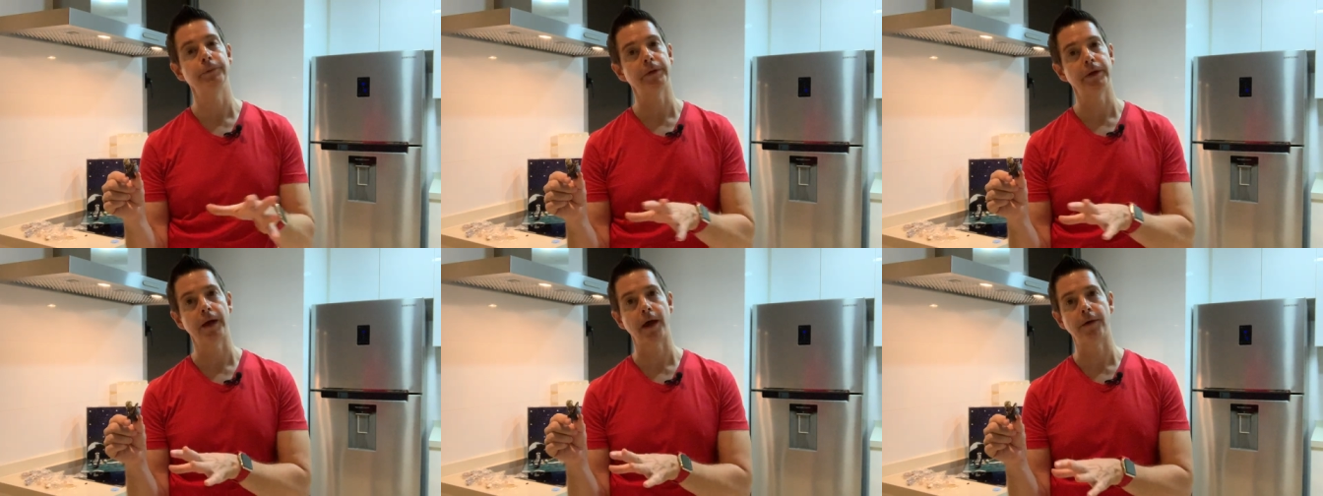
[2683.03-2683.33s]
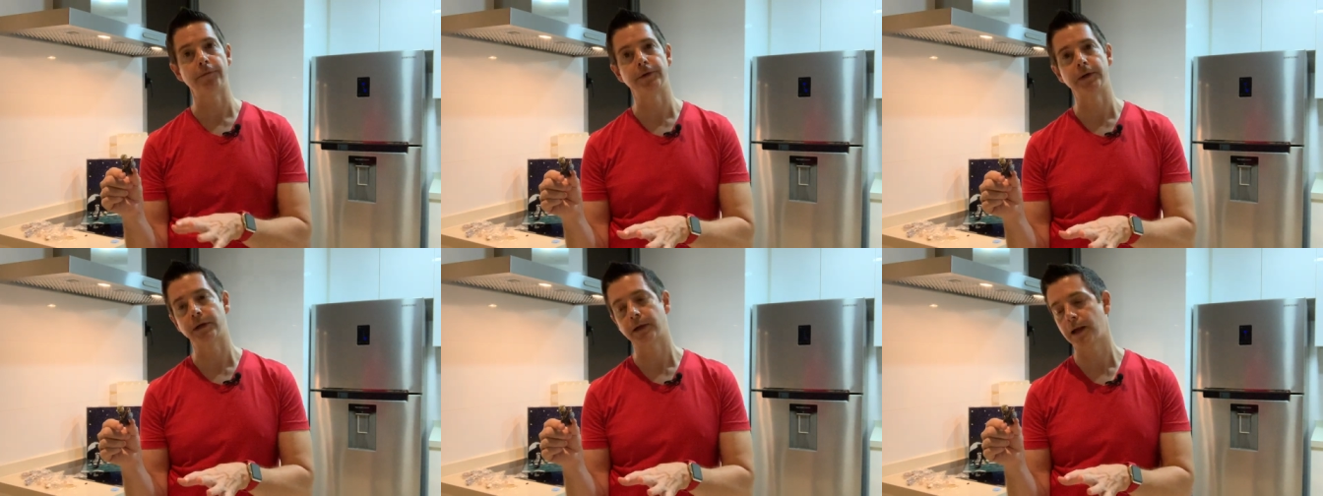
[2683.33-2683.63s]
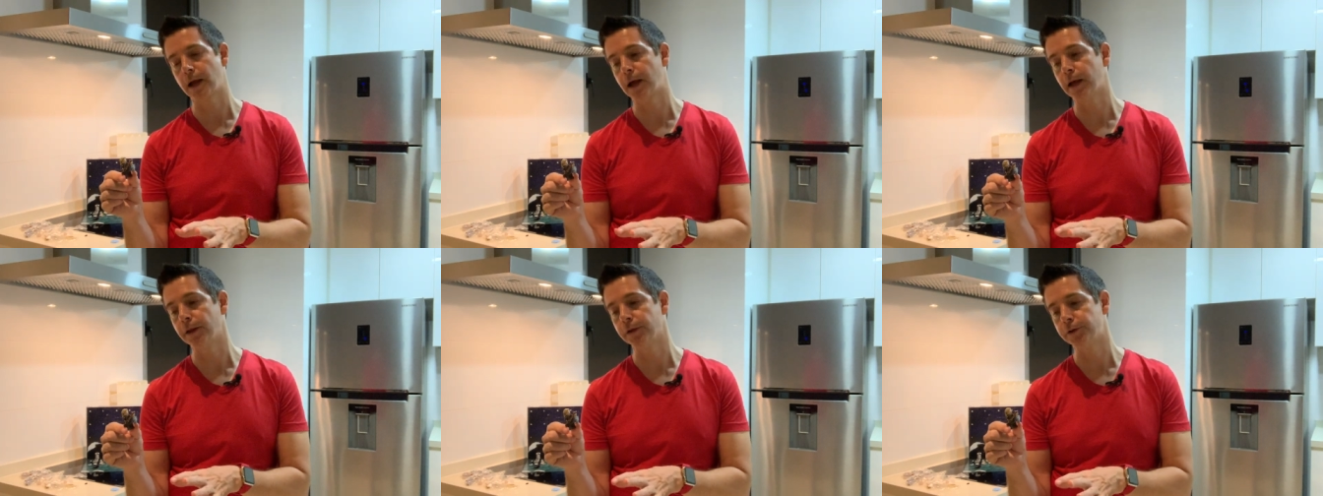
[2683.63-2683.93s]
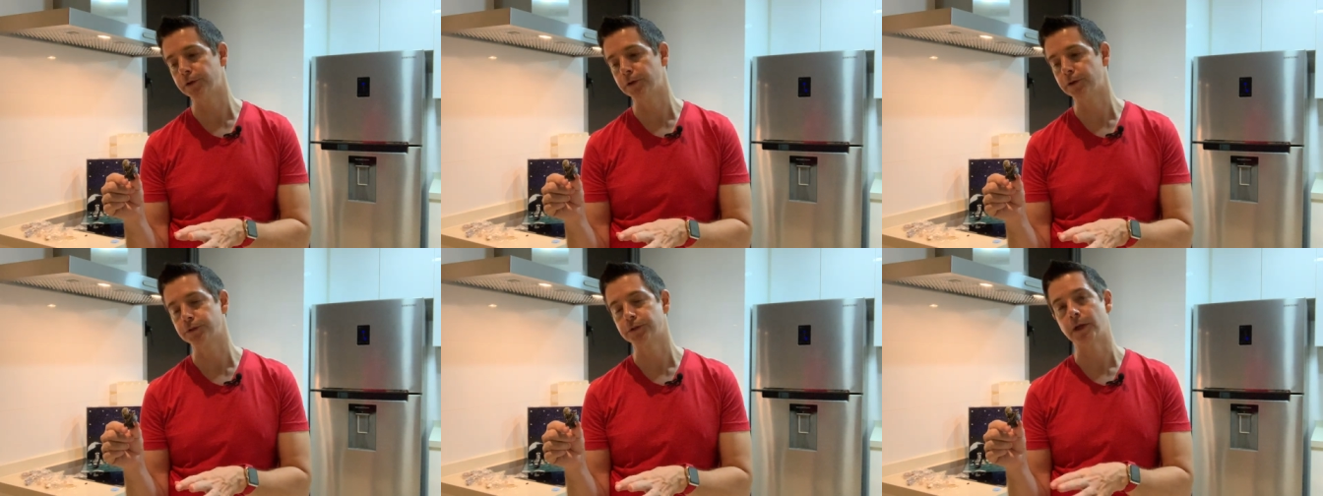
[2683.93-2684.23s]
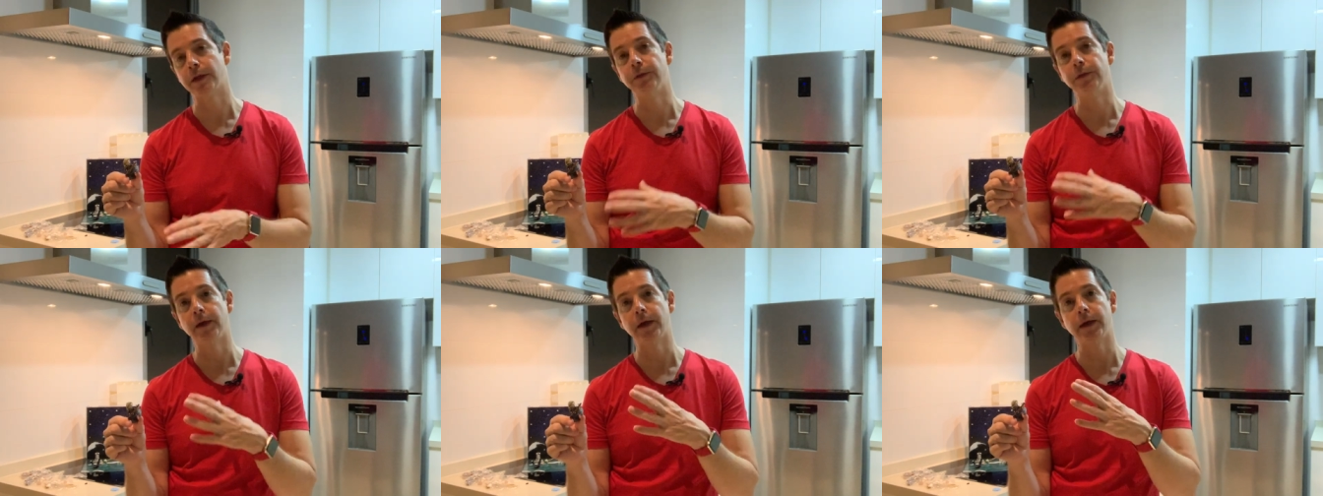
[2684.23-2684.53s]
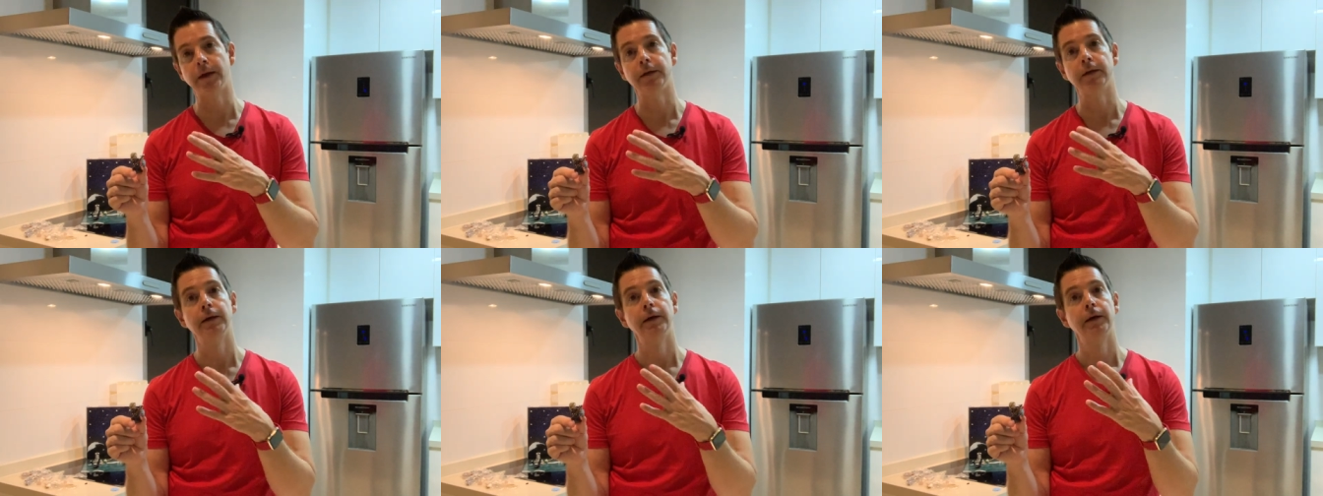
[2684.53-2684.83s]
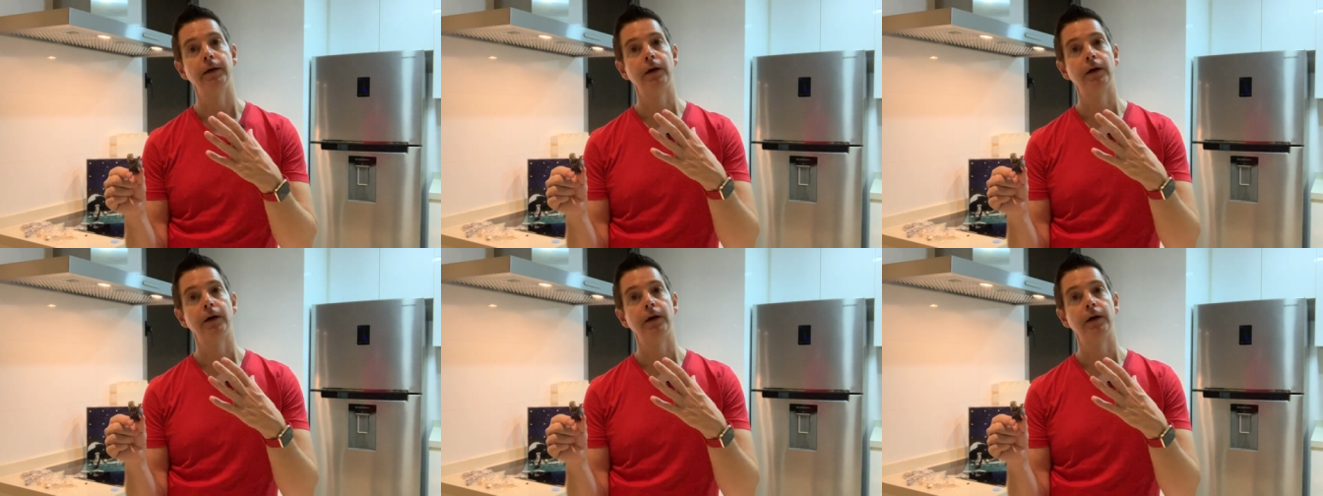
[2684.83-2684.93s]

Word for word: the advent calendars and they